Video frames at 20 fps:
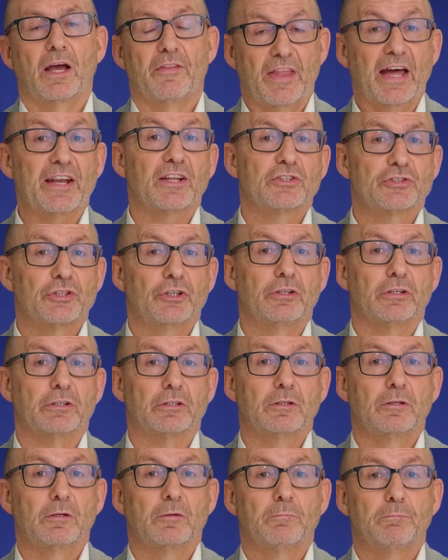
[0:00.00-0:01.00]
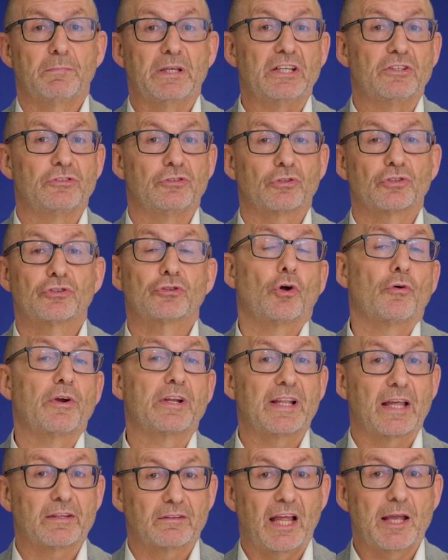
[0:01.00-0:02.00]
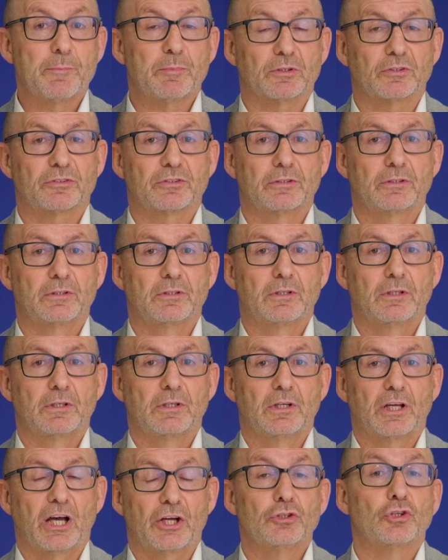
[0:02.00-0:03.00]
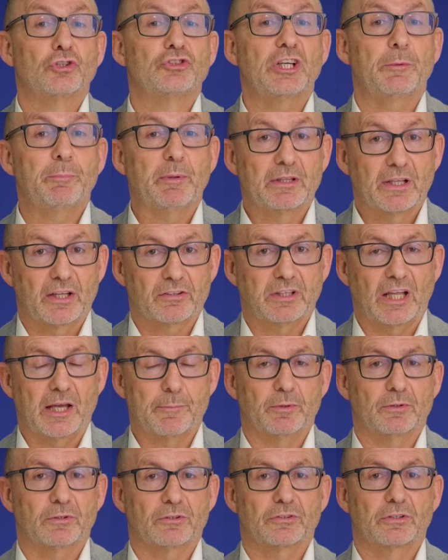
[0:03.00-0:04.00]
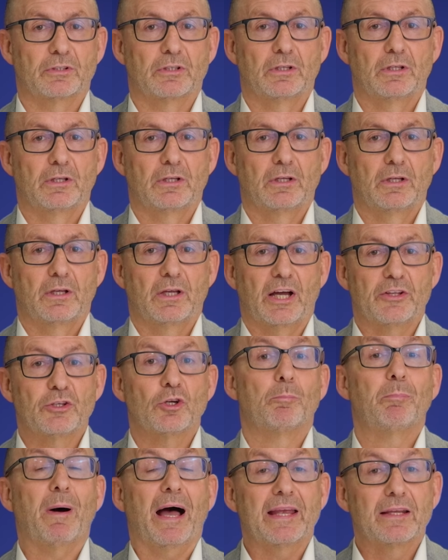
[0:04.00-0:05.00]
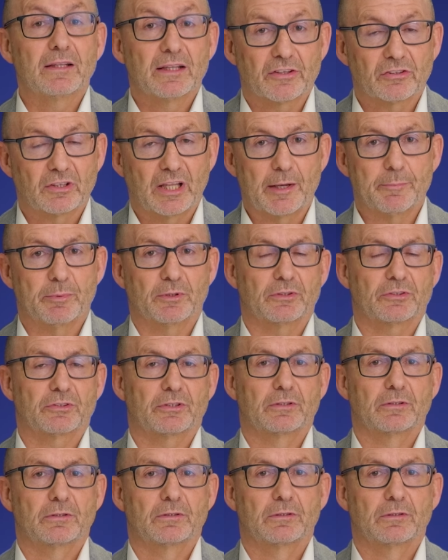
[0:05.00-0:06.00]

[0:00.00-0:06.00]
And that in turn means you're storing less labels, and you're shipping less labels, and you're buying less labels.